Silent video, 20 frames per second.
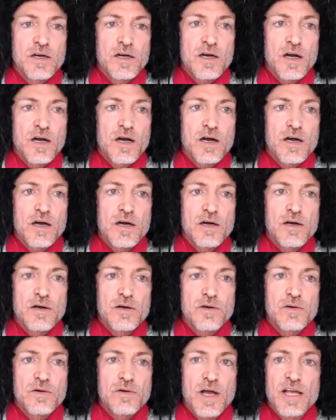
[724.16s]

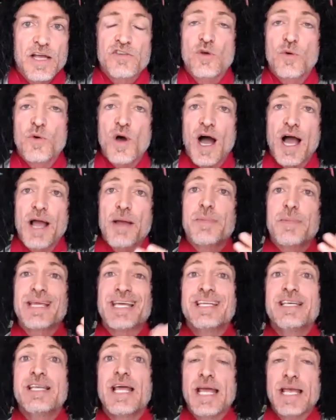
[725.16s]
Uh, and so I'm
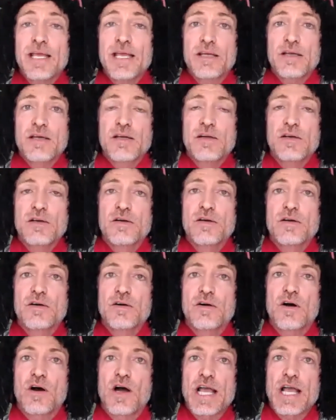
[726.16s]
in a,
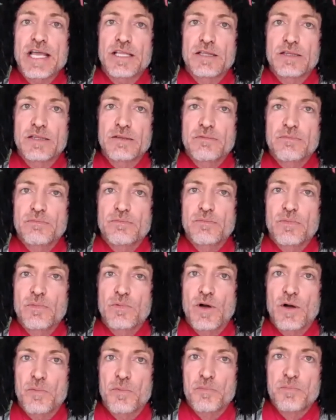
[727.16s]
a,
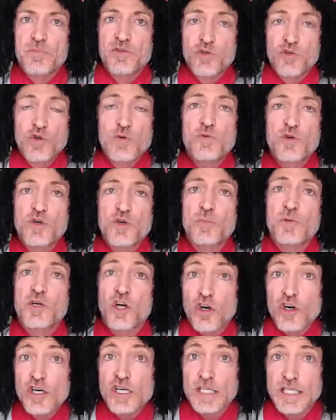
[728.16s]
a Zoom room
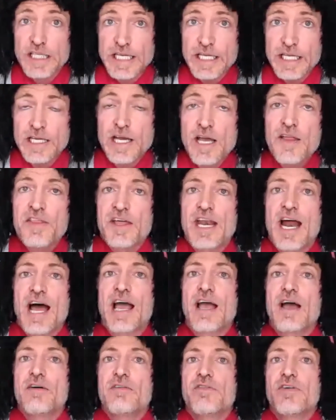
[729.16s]
currently that I
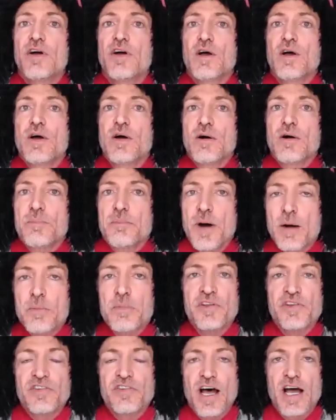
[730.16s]
have
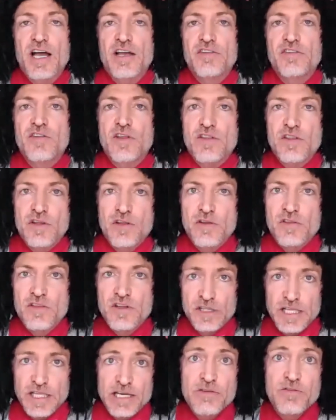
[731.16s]
publicized the,
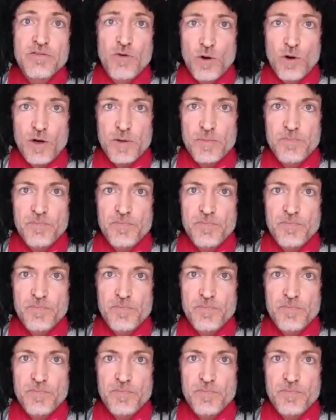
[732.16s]
the link for.